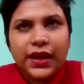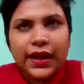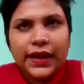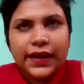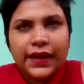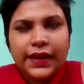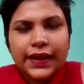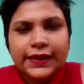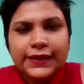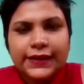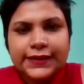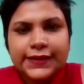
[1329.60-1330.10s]
I
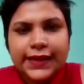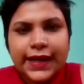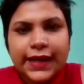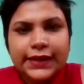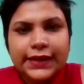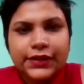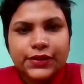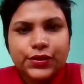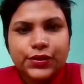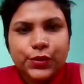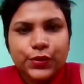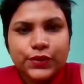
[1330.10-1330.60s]
guess
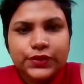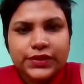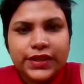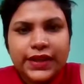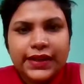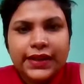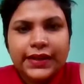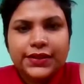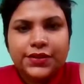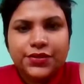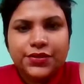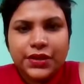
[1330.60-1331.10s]
that those are
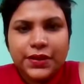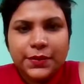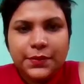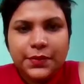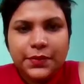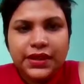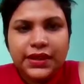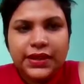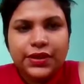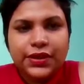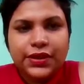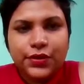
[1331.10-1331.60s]

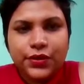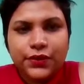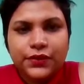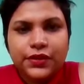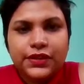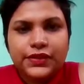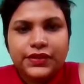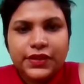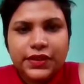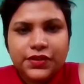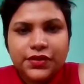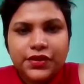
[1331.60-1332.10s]
extremely
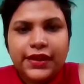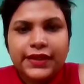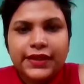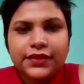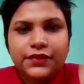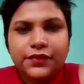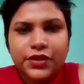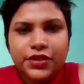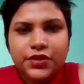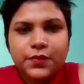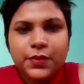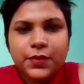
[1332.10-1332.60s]
universal traits
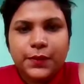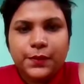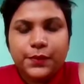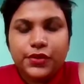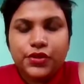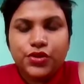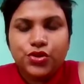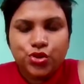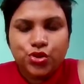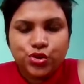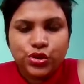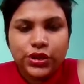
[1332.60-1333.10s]
which
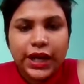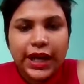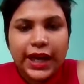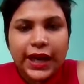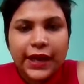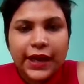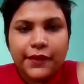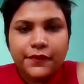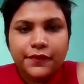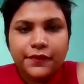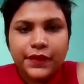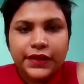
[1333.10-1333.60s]
people should
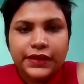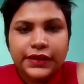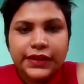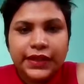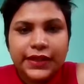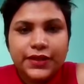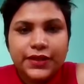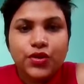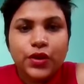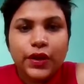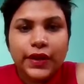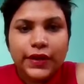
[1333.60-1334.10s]
have when
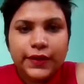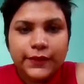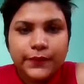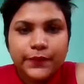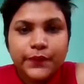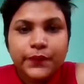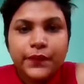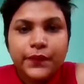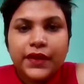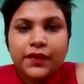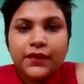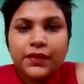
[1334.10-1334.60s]
they
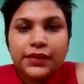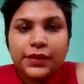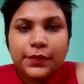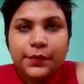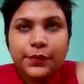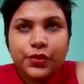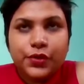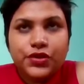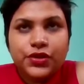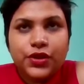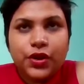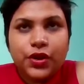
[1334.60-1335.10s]

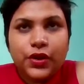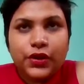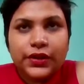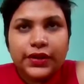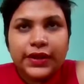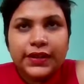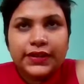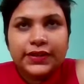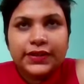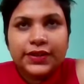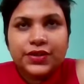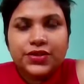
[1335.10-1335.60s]
approach an
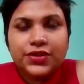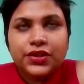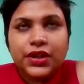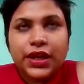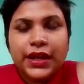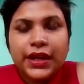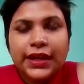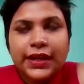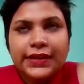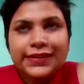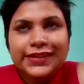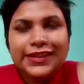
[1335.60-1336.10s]
organization.
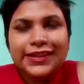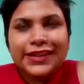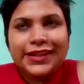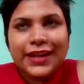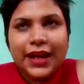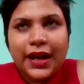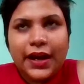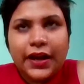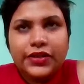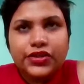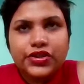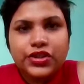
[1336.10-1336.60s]
I guess
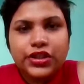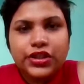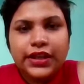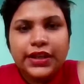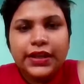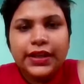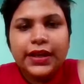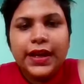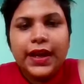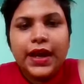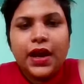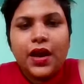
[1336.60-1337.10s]

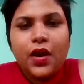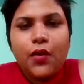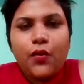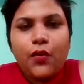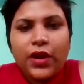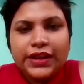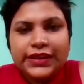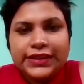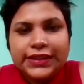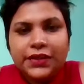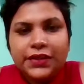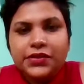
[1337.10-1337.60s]
largely
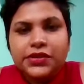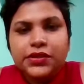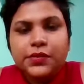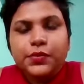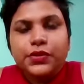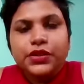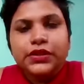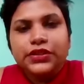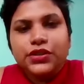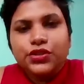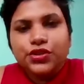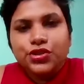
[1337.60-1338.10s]
one thing which a
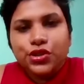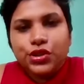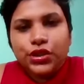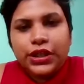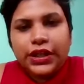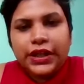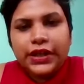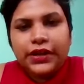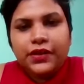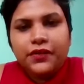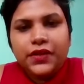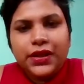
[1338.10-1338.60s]
person should
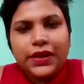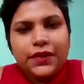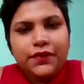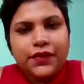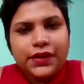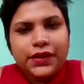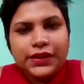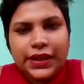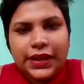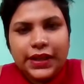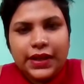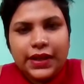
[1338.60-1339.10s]
convey
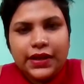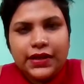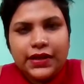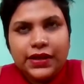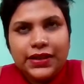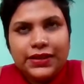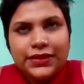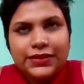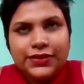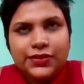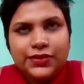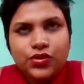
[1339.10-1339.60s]
when they are
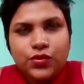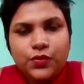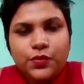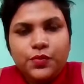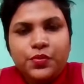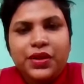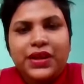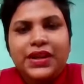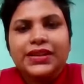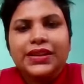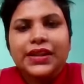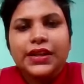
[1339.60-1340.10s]
is to
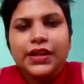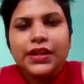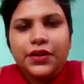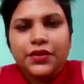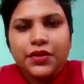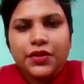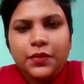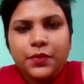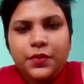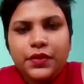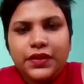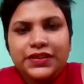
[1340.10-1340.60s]
bring their
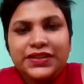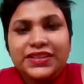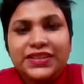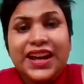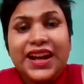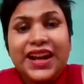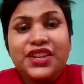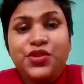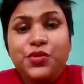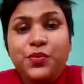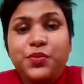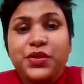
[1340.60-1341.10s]
100%
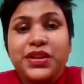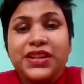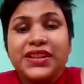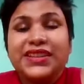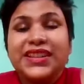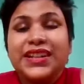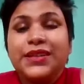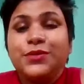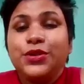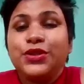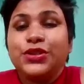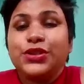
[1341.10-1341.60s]
and to bring
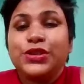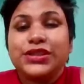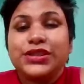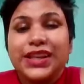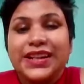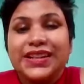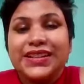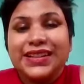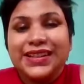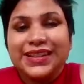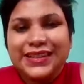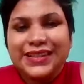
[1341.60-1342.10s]
their most
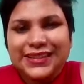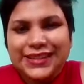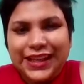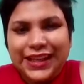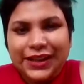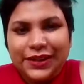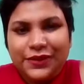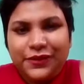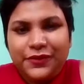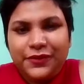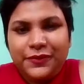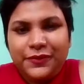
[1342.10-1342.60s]
authentic
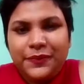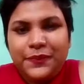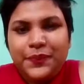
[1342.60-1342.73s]
self